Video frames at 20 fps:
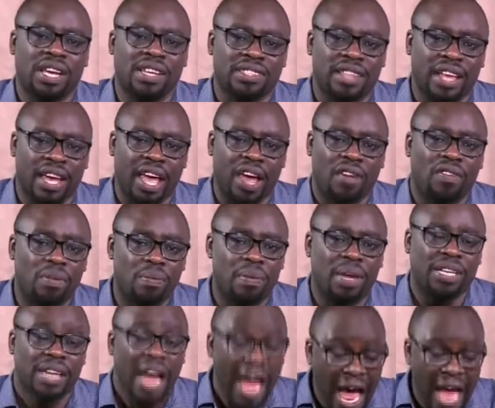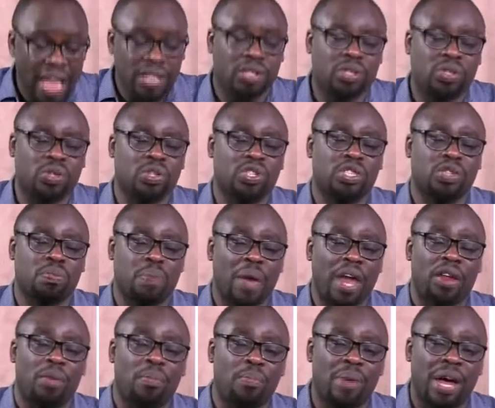the government has to
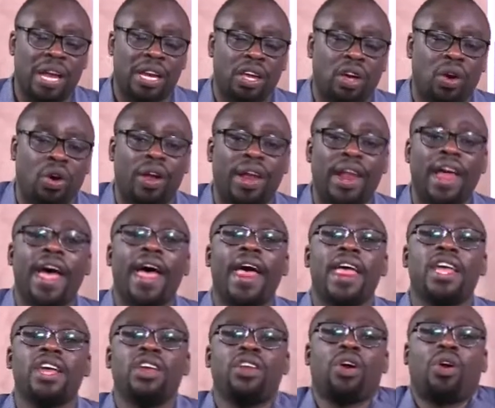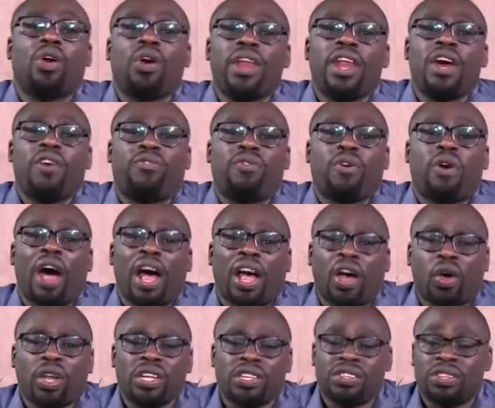spend money on in order for our
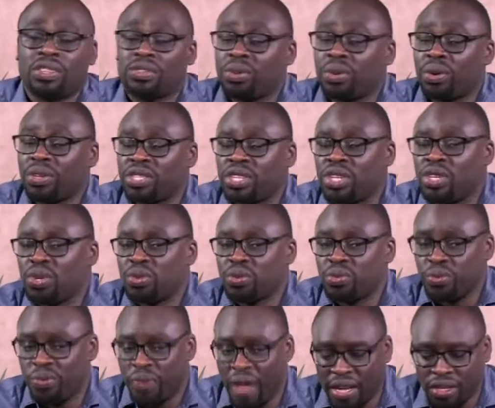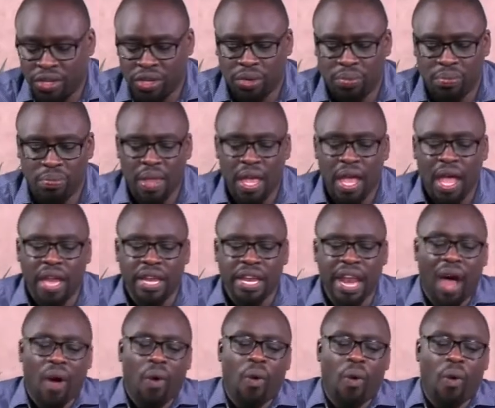country to continue to function. Now,